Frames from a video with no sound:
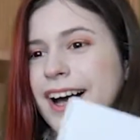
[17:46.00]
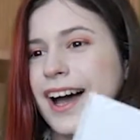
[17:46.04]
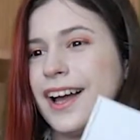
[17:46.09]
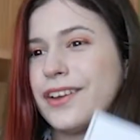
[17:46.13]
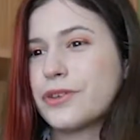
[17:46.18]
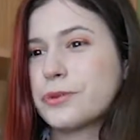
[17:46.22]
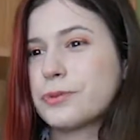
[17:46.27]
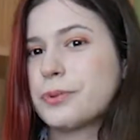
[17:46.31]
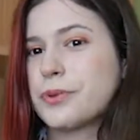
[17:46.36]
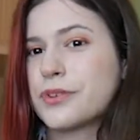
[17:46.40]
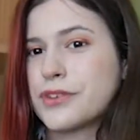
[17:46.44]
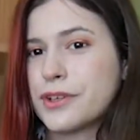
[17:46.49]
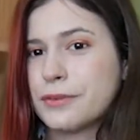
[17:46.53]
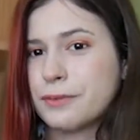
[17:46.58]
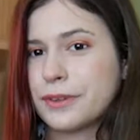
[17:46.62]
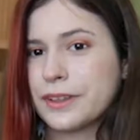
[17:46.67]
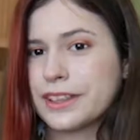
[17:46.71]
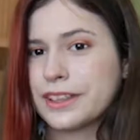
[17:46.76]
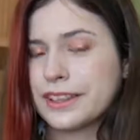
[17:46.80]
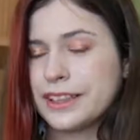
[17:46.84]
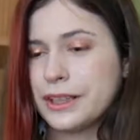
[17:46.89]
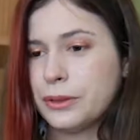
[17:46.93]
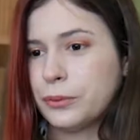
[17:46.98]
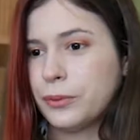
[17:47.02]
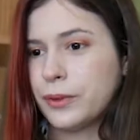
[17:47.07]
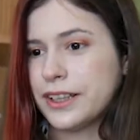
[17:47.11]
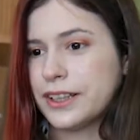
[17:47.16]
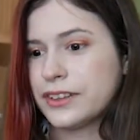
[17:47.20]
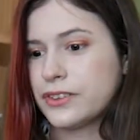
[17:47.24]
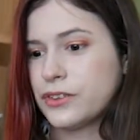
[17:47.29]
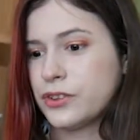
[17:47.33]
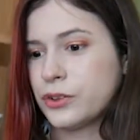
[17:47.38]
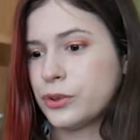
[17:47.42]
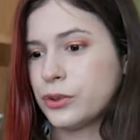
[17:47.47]
I specifically
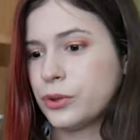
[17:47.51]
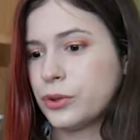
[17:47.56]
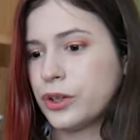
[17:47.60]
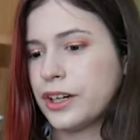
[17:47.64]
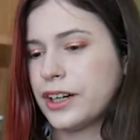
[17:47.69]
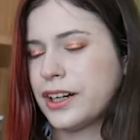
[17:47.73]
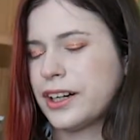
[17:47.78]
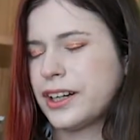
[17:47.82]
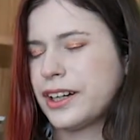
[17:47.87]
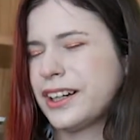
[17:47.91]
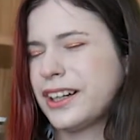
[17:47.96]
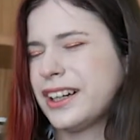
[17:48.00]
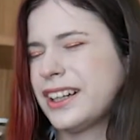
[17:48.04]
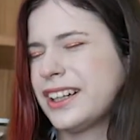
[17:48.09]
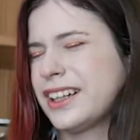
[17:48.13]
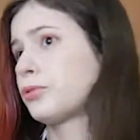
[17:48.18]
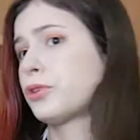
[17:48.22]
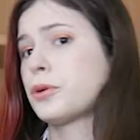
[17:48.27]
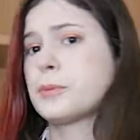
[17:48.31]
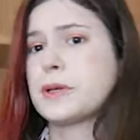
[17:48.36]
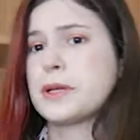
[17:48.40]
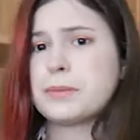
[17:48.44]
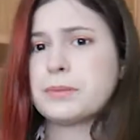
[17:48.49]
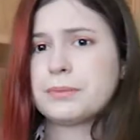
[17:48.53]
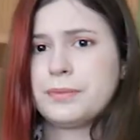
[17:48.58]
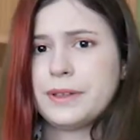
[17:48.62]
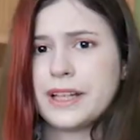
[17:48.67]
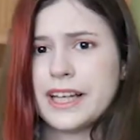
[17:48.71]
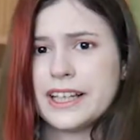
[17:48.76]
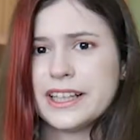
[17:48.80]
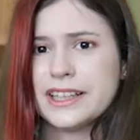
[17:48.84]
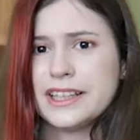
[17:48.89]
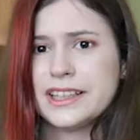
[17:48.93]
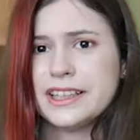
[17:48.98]
went to uh, Forbidden
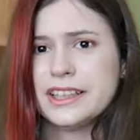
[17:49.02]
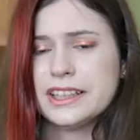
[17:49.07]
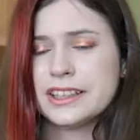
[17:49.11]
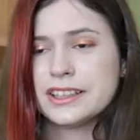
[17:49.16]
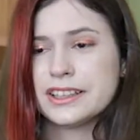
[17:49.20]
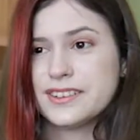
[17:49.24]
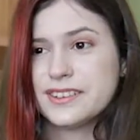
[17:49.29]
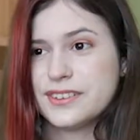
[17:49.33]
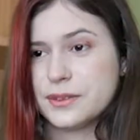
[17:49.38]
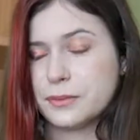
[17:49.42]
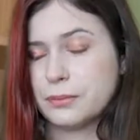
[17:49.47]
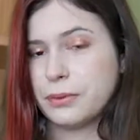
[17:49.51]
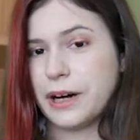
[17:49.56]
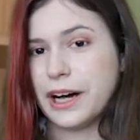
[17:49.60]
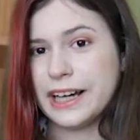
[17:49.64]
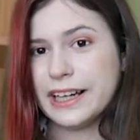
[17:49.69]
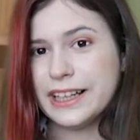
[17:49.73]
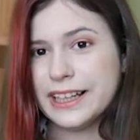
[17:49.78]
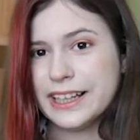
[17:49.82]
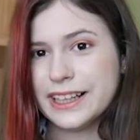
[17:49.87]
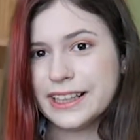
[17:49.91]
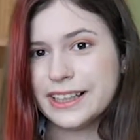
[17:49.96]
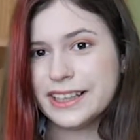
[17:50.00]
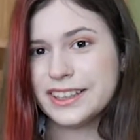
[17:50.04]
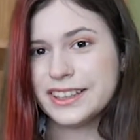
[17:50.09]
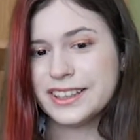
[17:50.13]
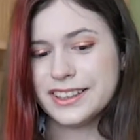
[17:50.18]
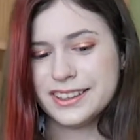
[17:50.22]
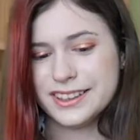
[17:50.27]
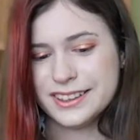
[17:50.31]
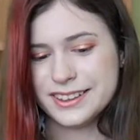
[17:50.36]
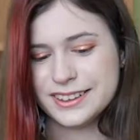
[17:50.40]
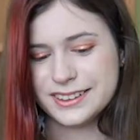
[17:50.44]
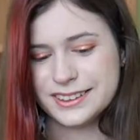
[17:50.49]
Planet to buy
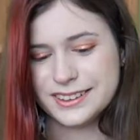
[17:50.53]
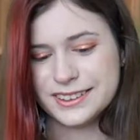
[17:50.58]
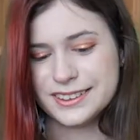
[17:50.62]
it.